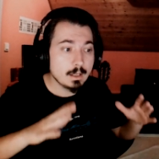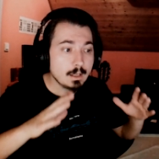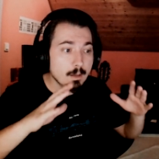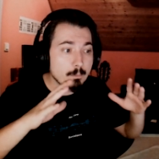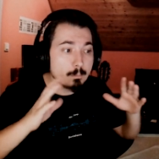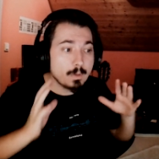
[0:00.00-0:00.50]

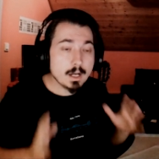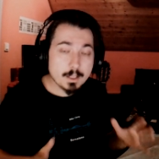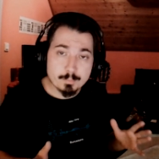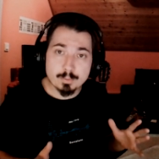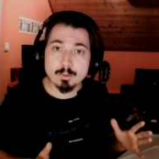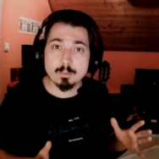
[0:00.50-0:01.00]
my
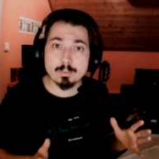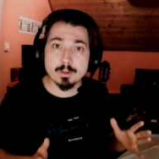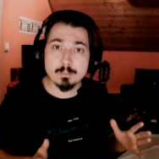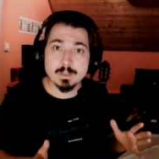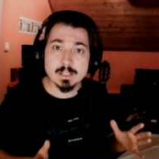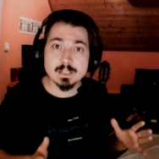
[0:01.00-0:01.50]

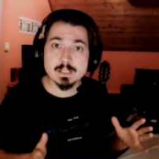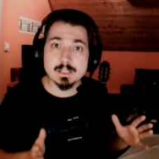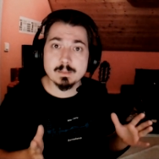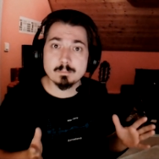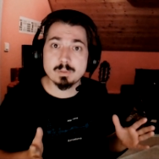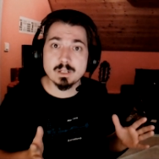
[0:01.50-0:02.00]
problem is
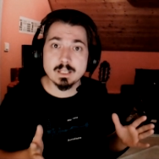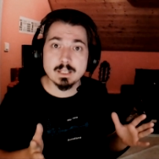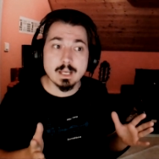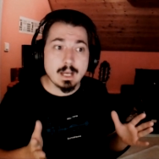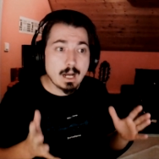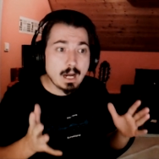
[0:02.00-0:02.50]
simply
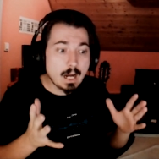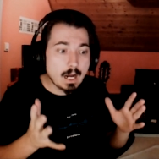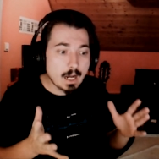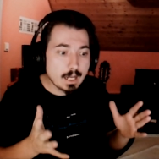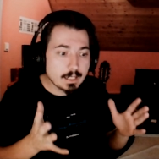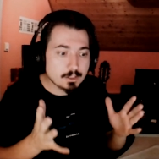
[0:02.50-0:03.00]

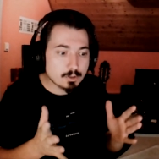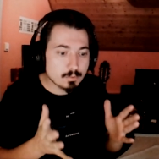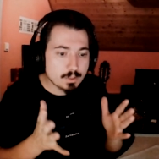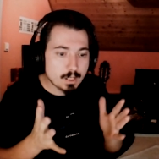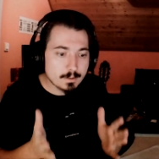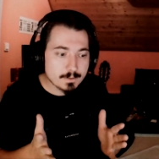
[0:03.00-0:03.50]
I
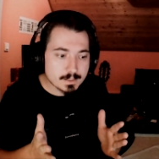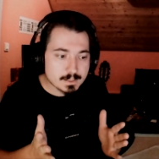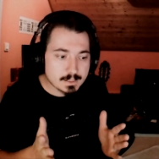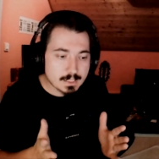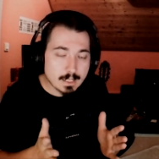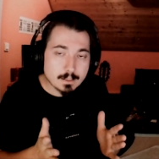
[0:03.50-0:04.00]
don't
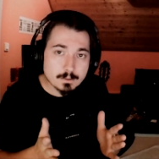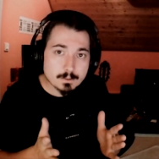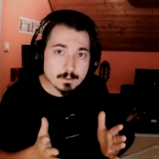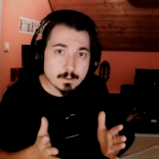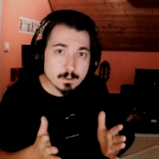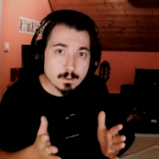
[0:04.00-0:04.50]
understand
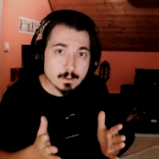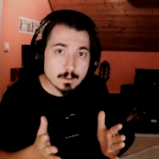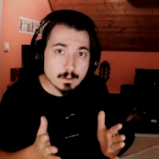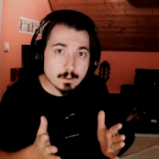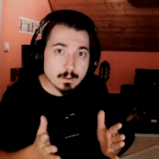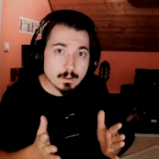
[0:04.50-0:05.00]

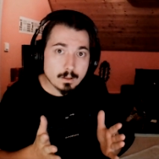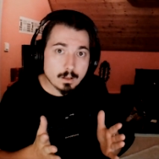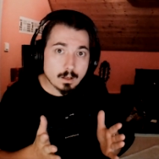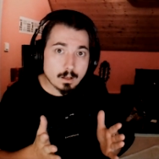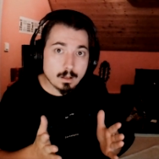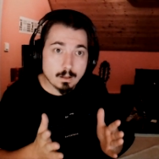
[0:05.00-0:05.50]

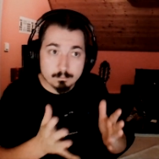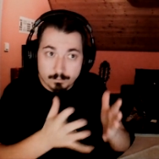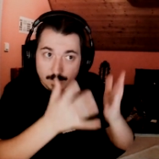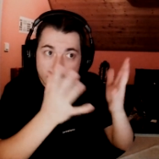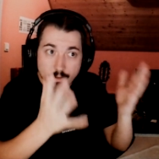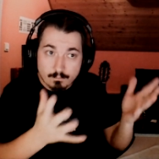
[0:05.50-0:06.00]

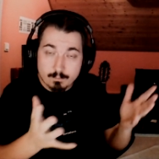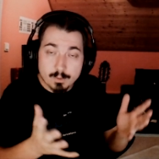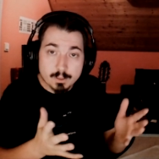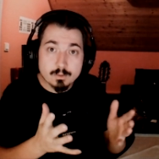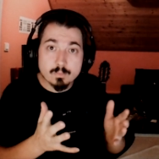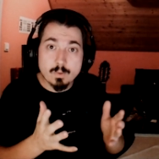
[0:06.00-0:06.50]
the
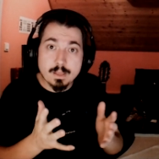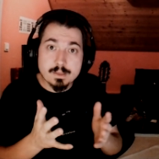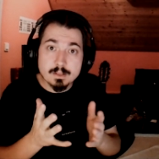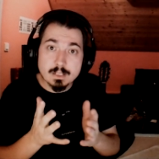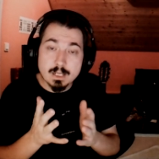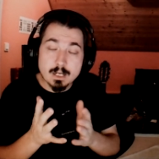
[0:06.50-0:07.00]
government,
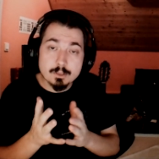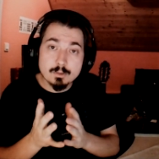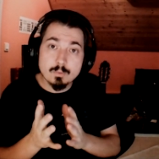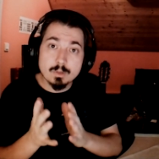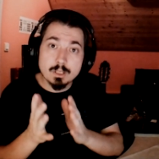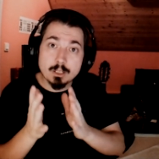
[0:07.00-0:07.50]
whether they are
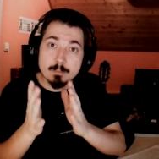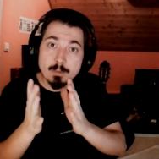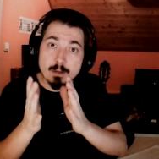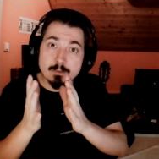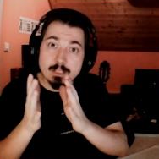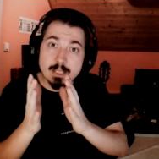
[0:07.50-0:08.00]
talking
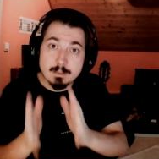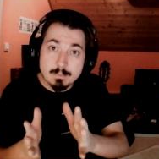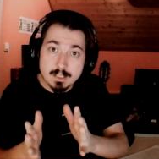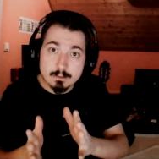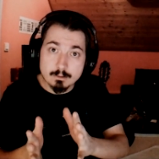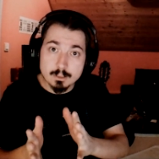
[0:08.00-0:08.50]
about
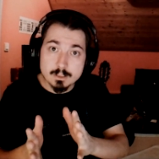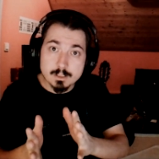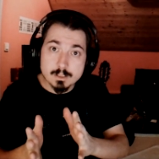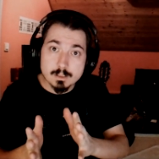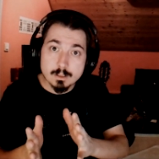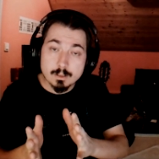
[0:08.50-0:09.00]

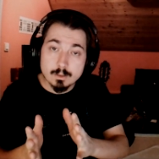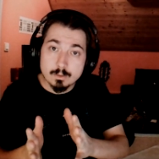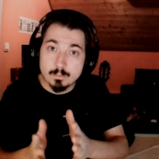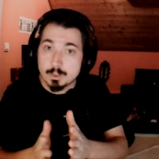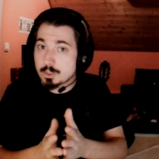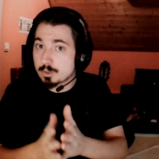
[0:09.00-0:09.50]
immigrants,
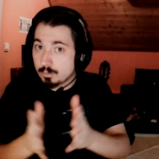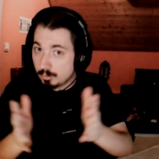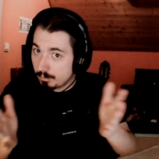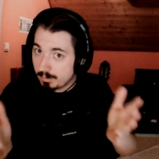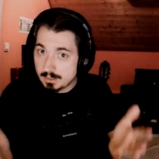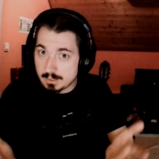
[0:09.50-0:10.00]
which
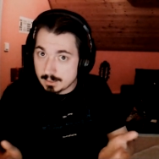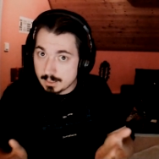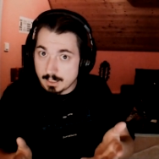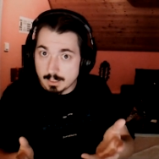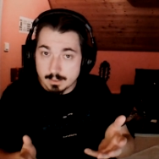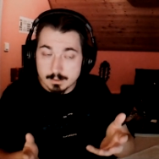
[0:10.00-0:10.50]
could be
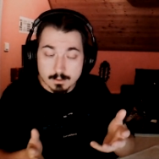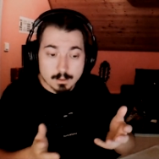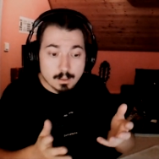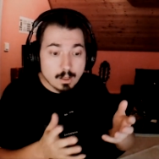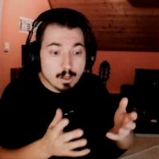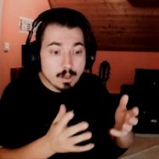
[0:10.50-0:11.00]
denied,
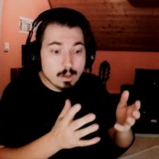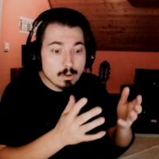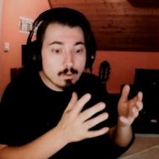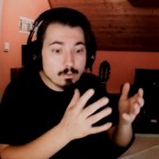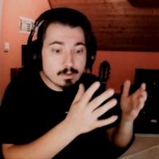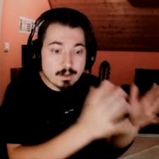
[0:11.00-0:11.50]

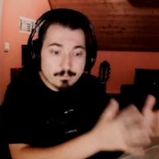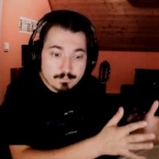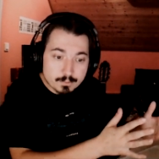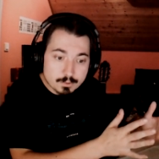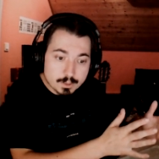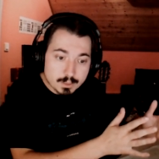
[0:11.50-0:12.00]
or
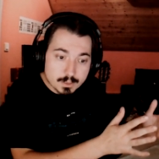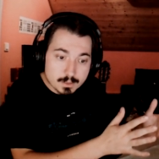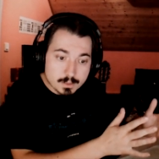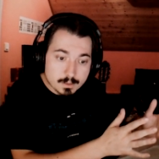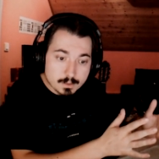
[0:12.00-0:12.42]
refugees,